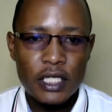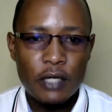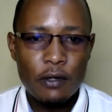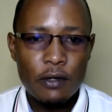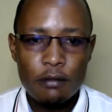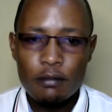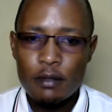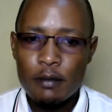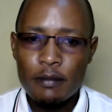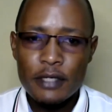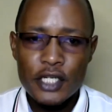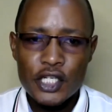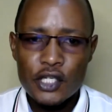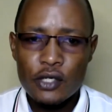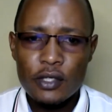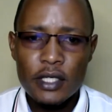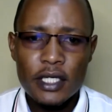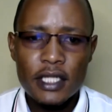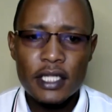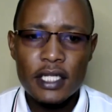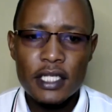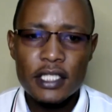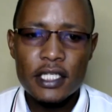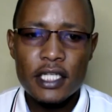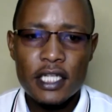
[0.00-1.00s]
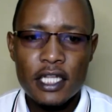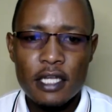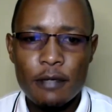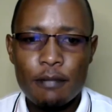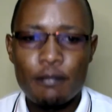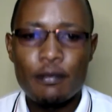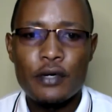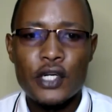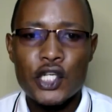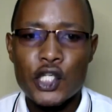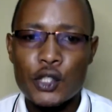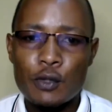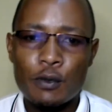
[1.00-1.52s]
I will be mentioning this in the
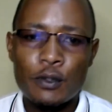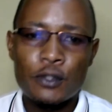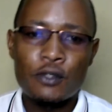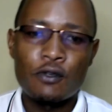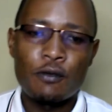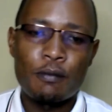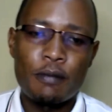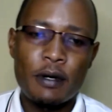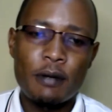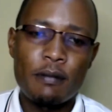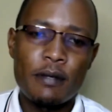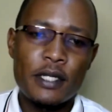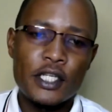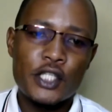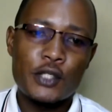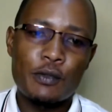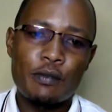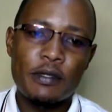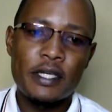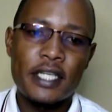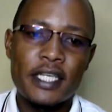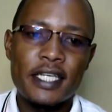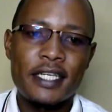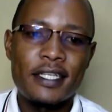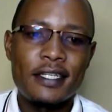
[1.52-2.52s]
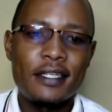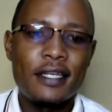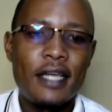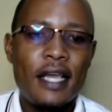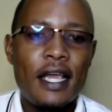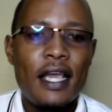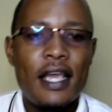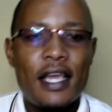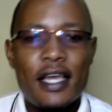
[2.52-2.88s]
principles of public speaking,